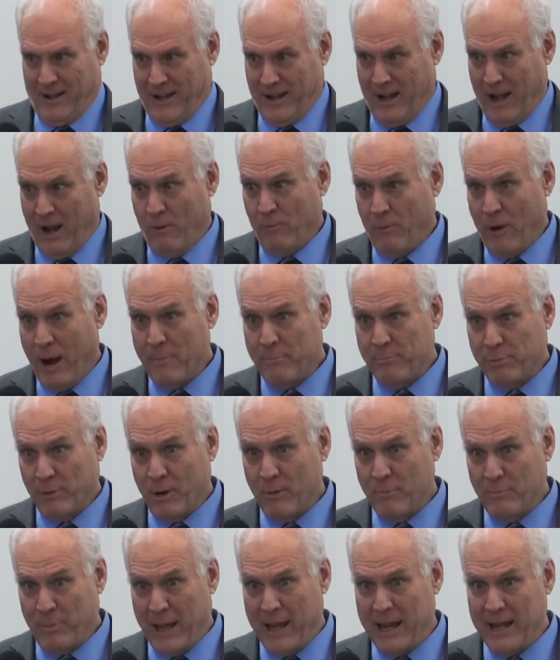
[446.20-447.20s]
a
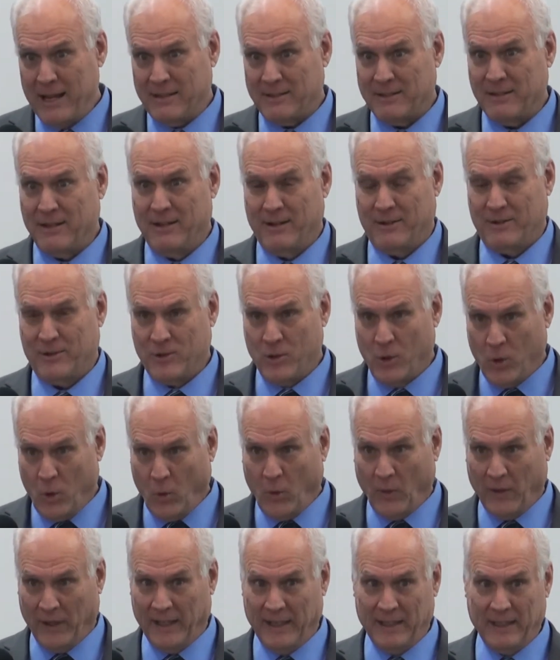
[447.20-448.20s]
reprobate
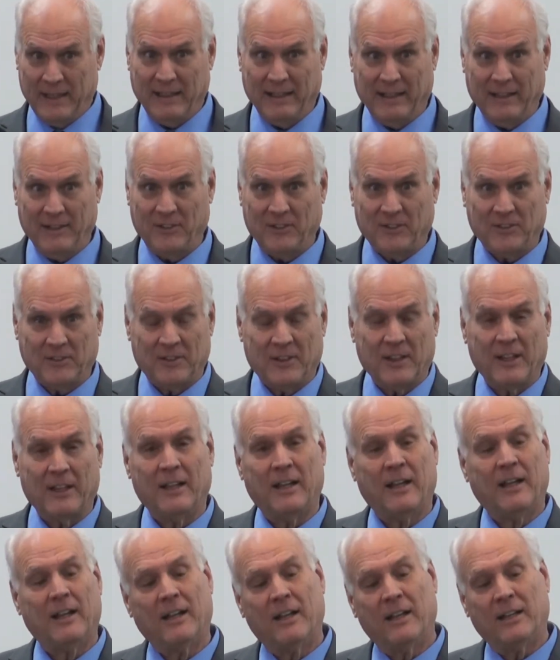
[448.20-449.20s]
coin is
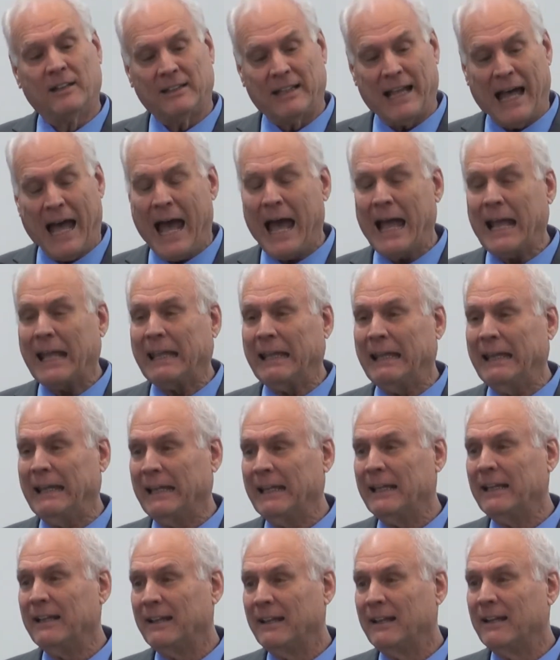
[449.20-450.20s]

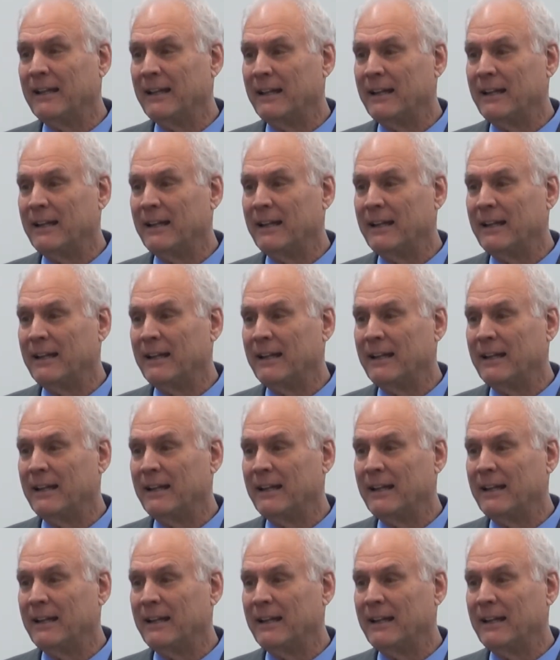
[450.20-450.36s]
lacking